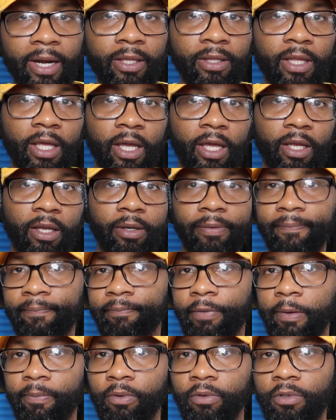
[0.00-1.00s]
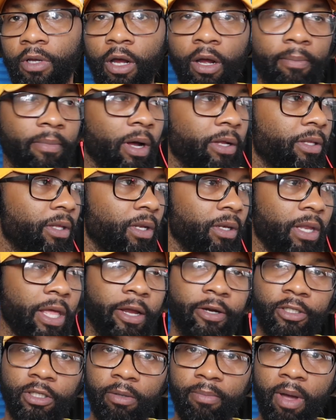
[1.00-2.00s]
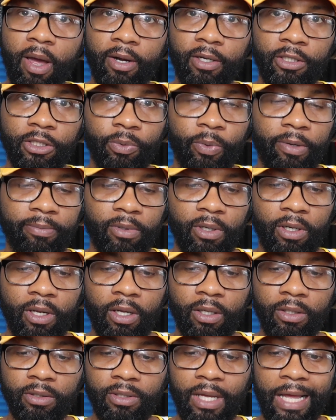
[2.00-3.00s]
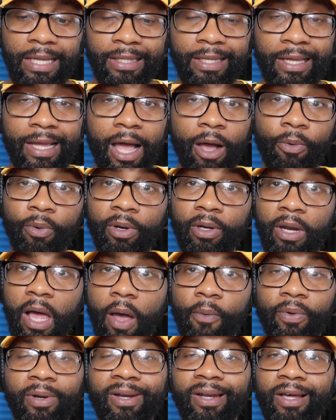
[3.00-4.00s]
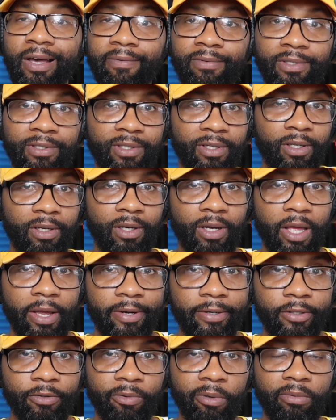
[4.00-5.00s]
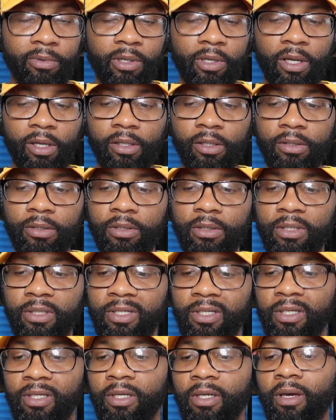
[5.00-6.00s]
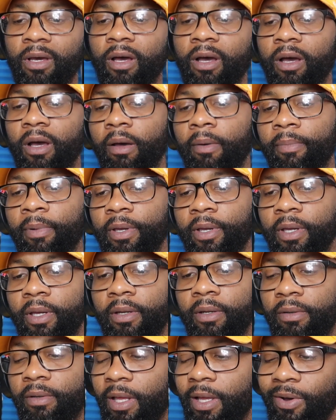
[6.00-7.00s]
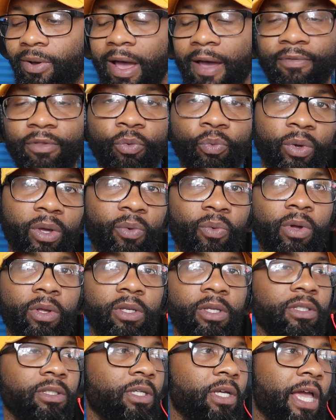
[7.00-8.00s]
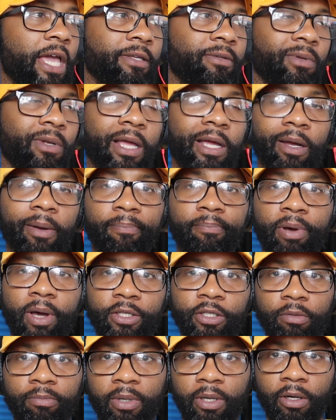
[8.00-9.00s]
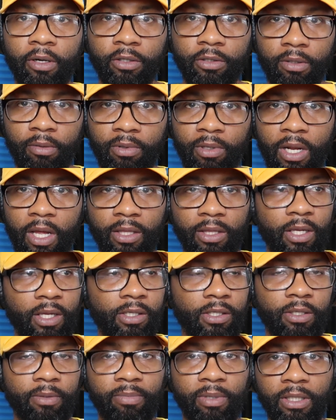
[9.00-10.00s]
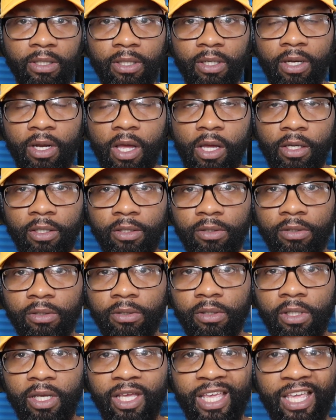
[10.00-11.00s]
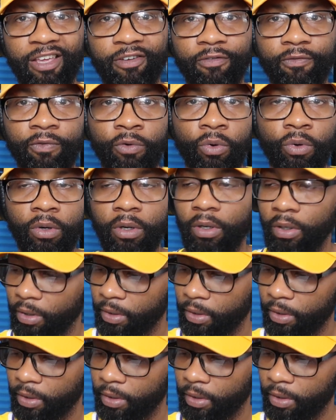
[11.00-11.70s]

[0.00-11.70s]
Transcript: thinking, people talking about the Lakers about to sweep the Nuggets, I think I would love to see the Lakers sweep the Nuggets, but they're going to have to win one of these games with like a buzzer beater or something, I think, to beat the Nuggets in 4.